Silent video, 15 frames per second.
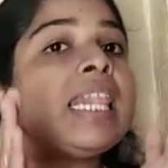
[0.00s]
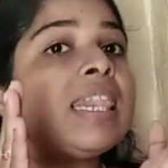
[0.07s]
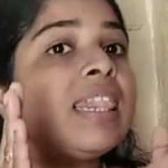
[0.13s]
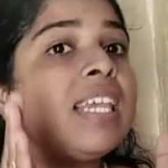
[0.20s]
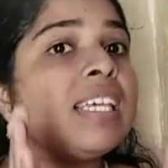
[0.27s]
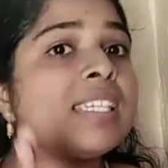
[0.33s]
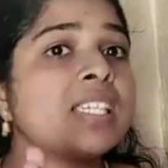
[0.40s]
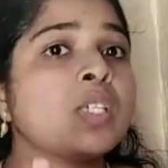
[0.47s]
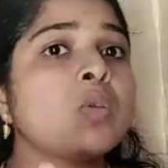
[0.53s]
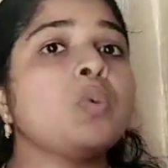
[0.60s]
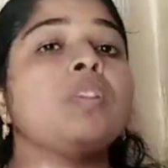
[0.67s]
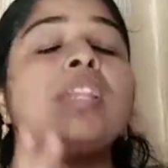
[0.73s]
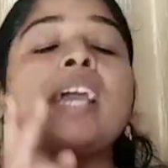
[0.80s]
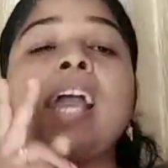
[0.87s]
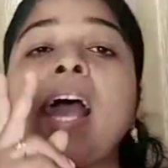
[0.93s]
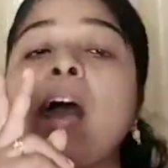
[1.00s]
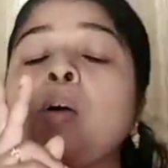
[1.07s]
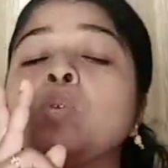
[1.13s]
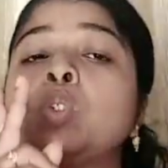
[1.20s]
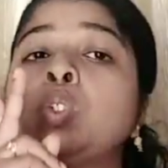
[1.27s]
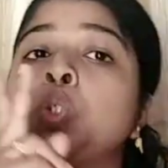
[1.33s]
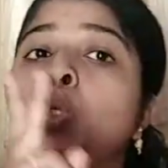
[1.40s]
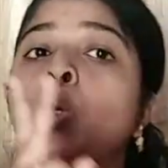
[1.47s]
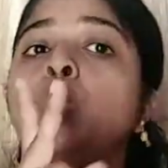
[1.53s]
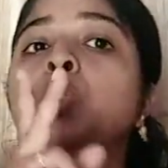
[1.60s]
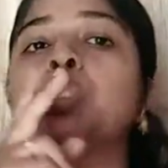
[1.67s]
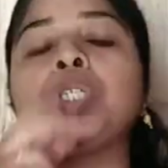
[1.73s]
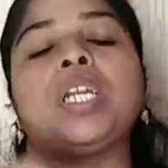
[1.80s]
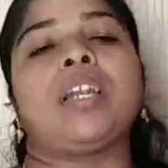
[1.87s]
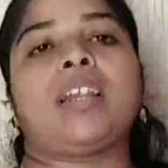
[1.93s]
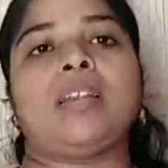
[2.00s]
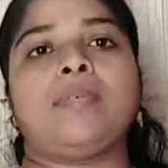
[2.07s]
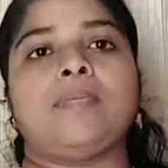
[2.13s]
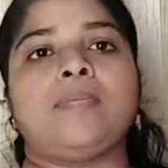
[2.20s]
These two, they have two children,